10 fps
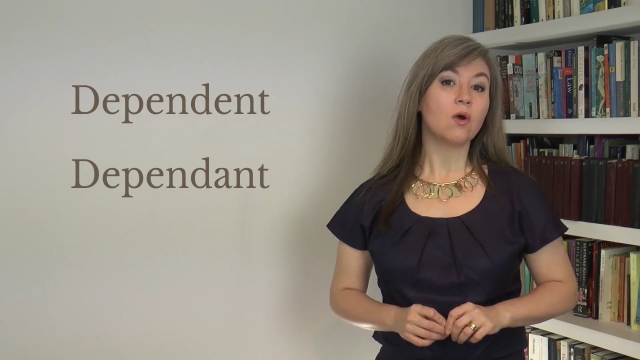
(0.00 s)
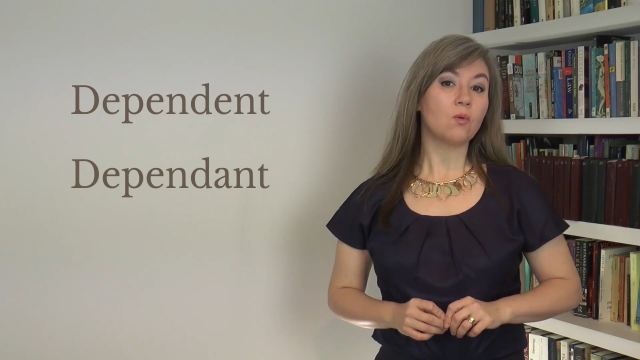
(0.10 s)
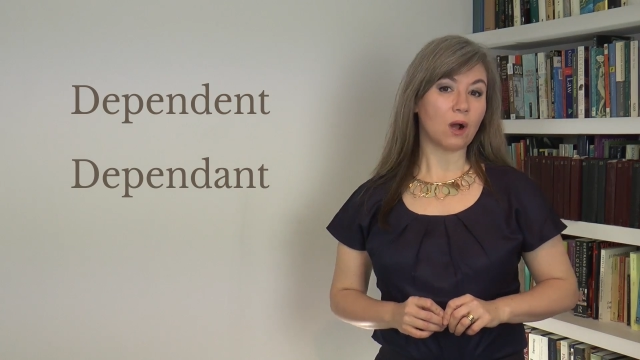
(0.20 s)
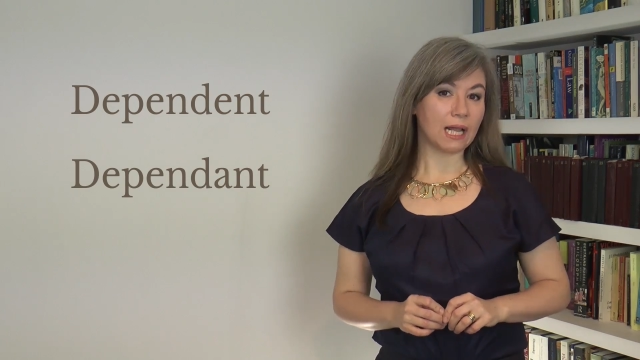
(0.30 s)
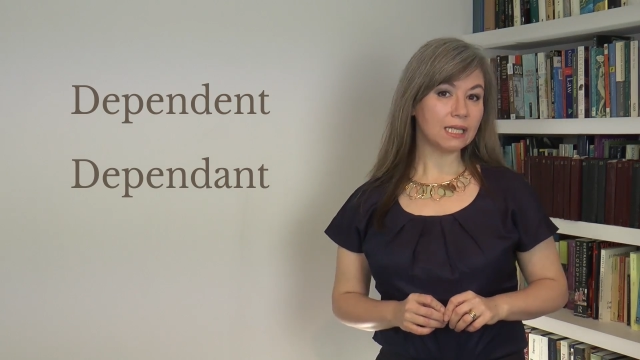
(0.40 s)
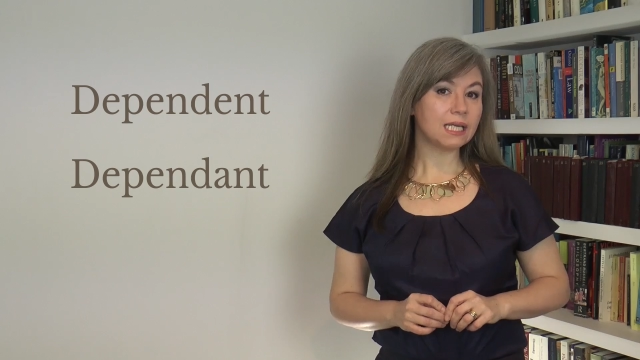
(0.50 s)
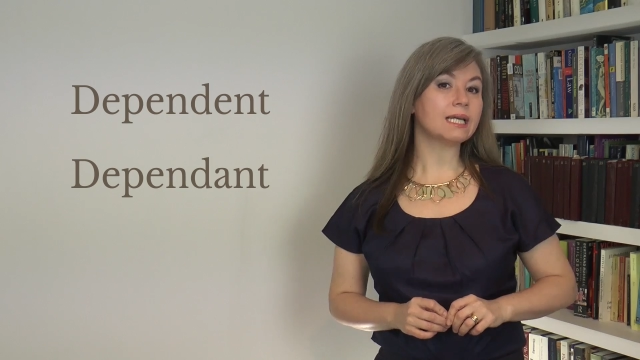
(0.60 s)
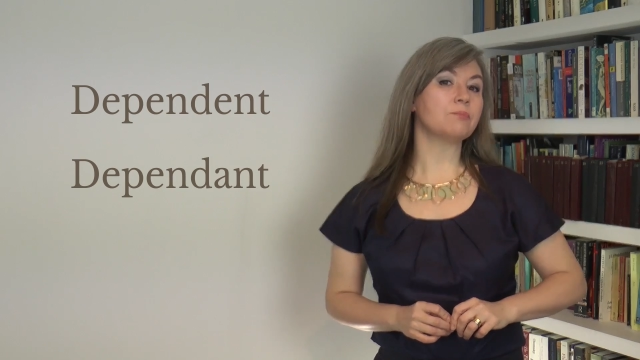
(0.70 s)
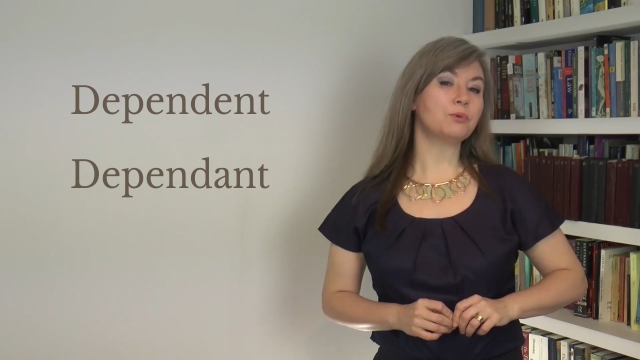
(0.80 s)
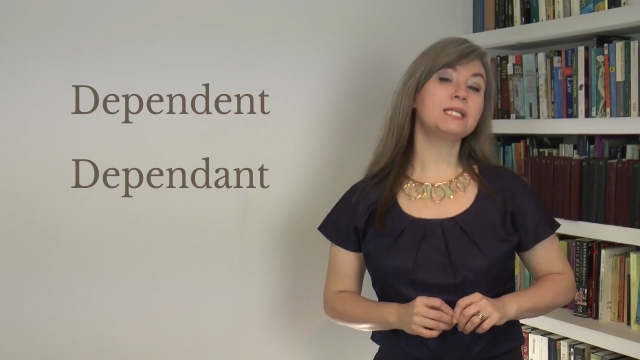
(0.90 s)
Well,
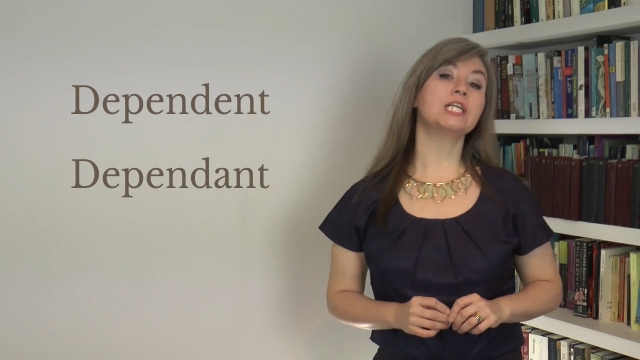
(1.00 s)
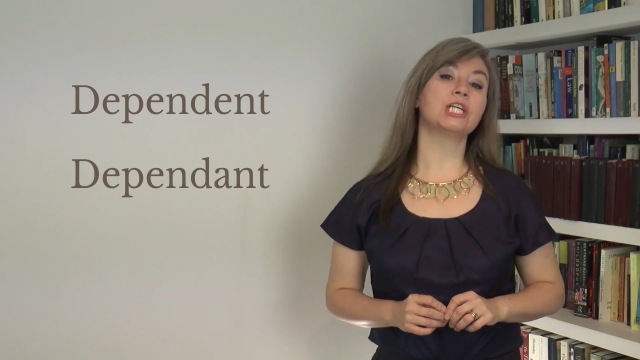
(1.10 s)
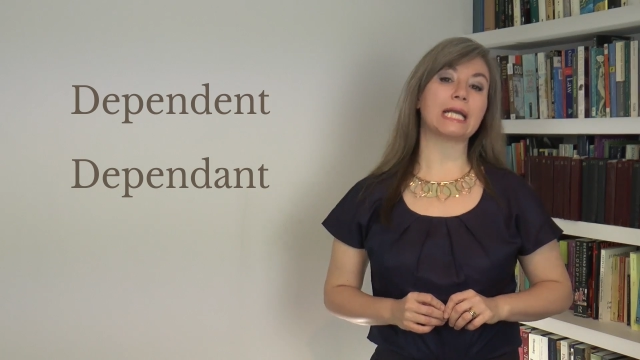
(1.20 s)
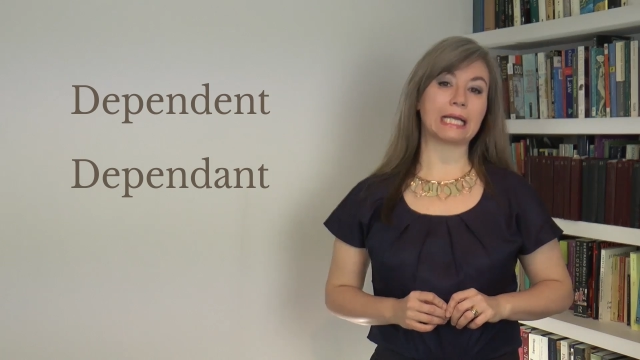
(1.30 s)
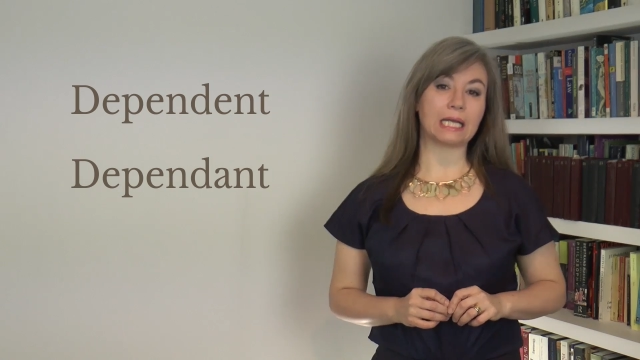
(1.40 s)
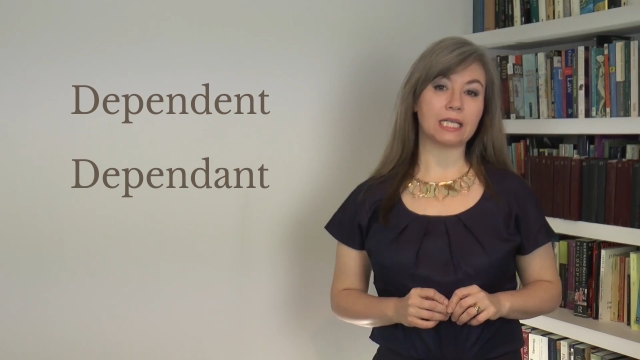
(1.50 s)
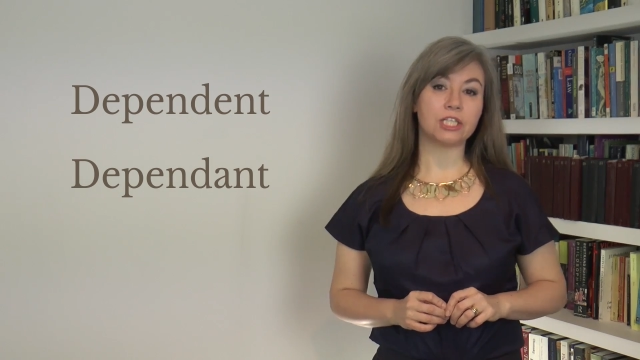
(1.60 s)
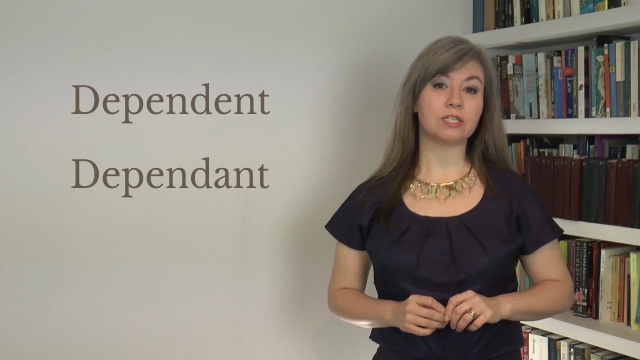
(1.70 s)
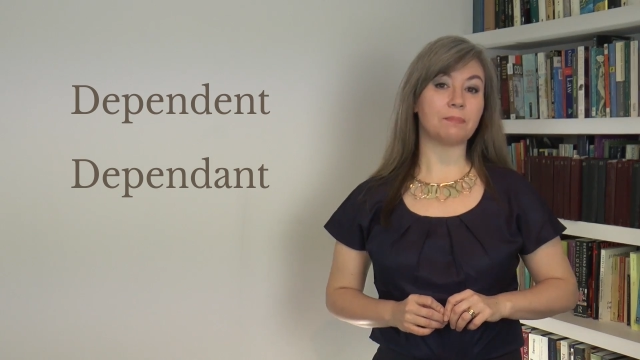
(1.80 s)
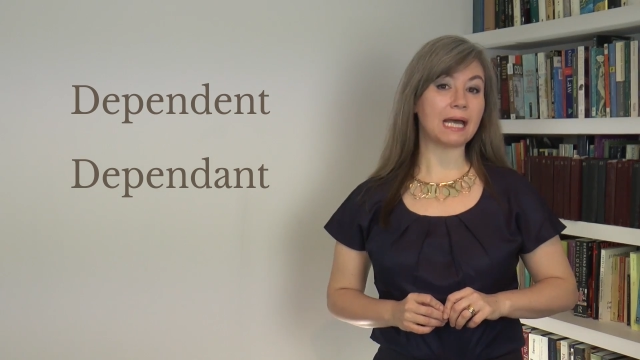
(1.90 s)
in British
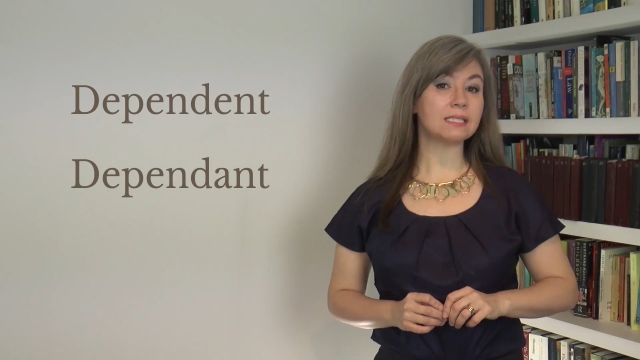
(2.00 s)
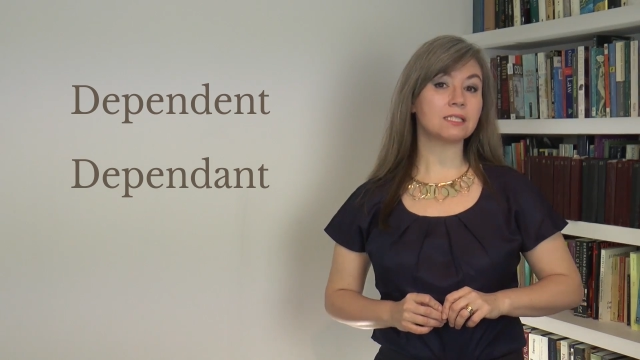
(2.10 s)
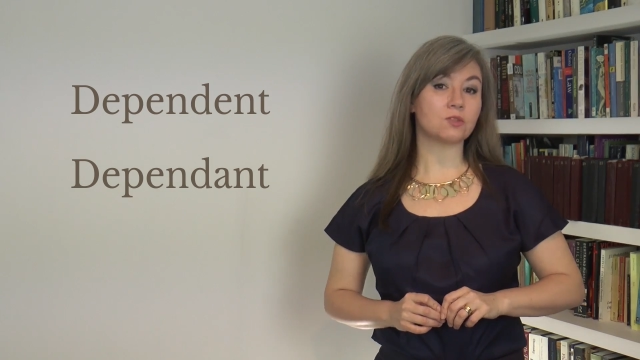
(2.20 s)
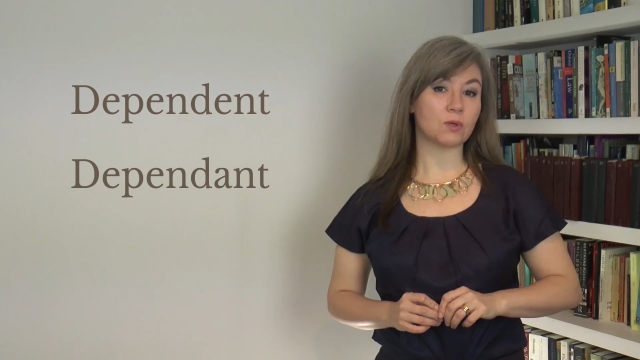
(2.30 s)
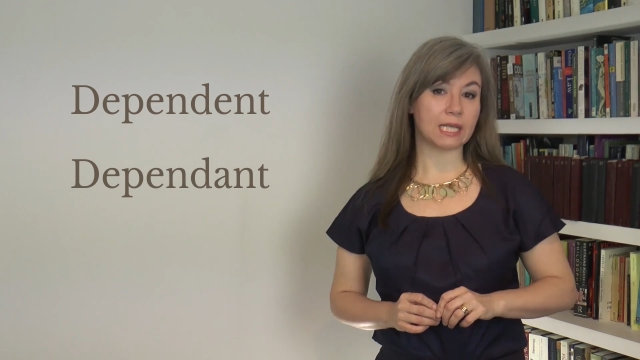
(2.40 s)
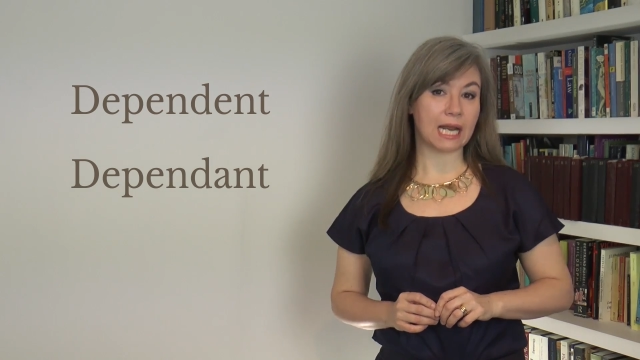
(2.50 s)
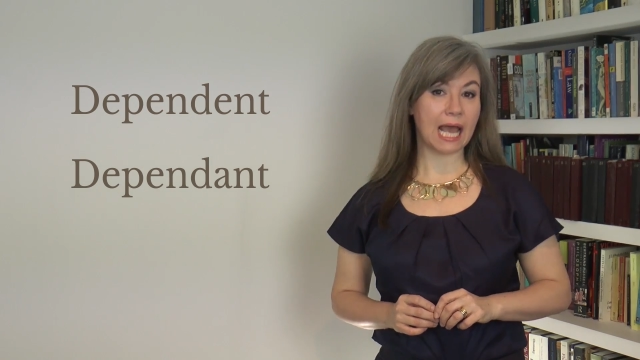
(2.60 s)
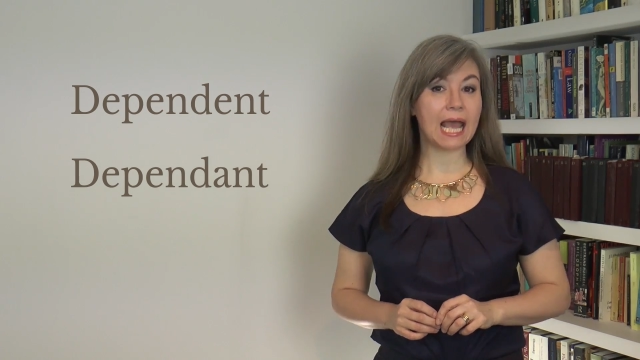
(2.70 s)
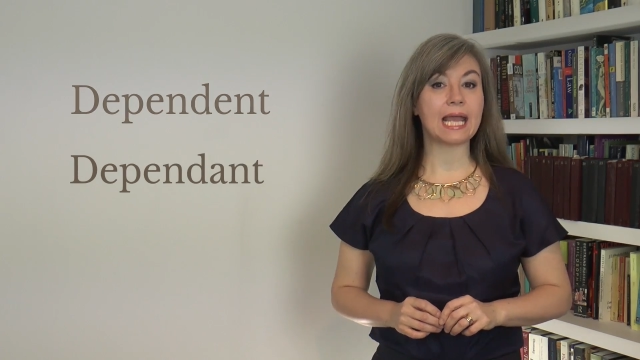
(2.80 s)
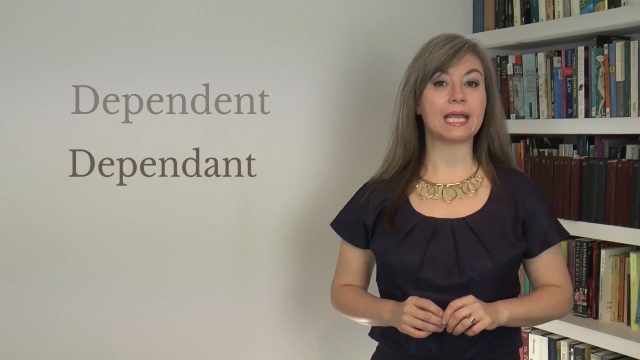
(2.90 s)
English, dependent with an
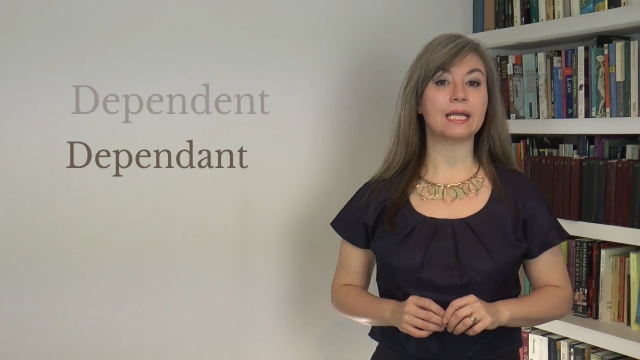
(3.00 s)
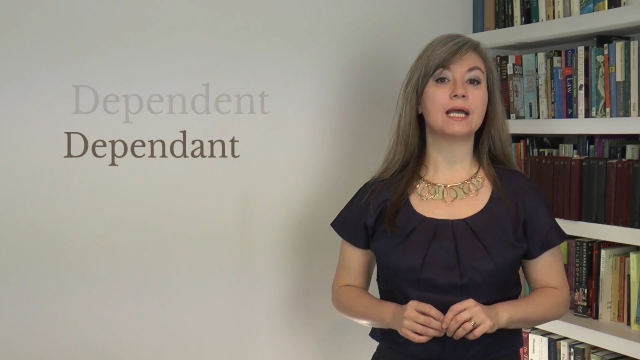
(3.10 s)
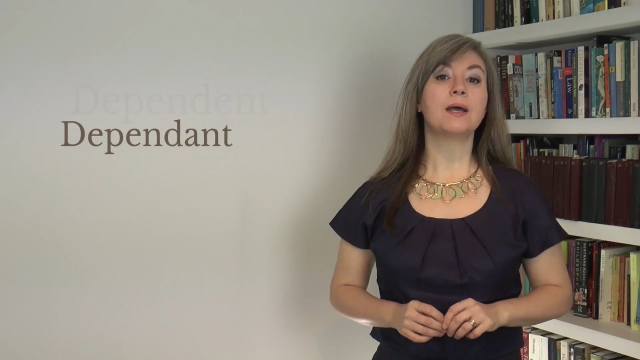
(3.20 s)
A